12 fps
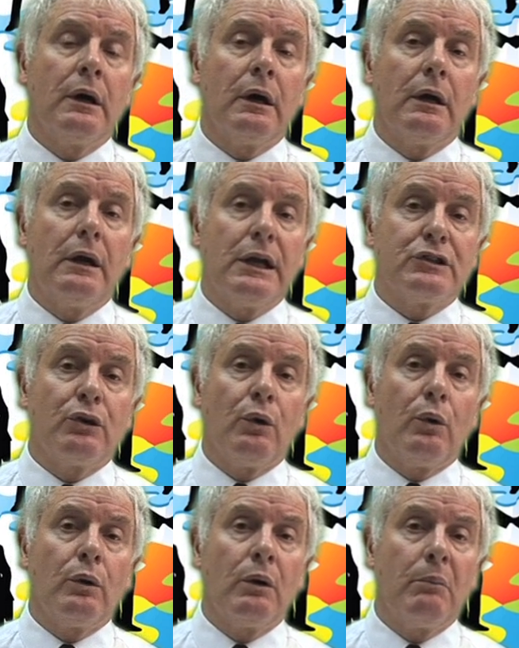unless
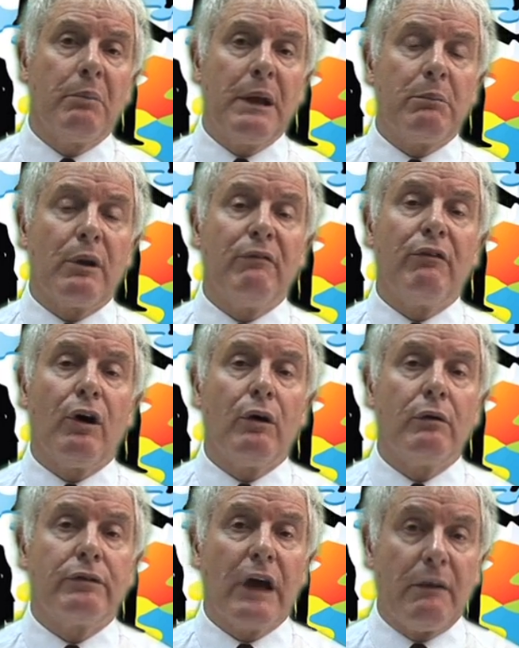all people
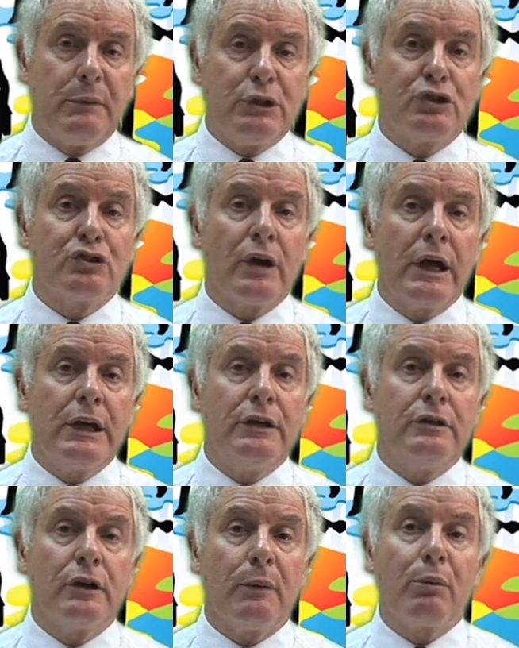involved have been
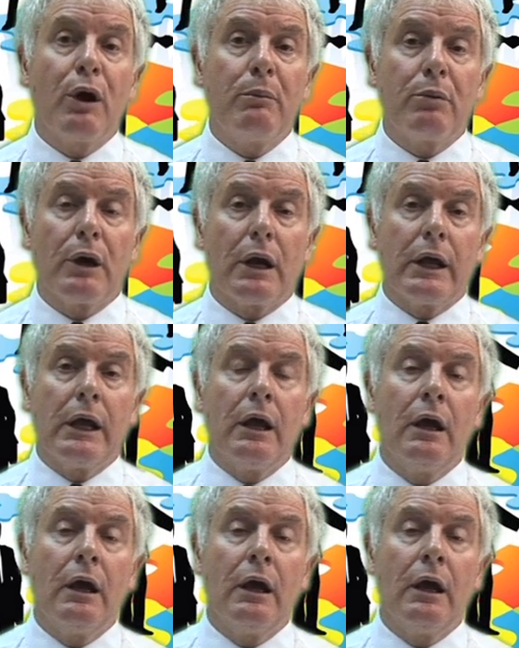trained appropriately.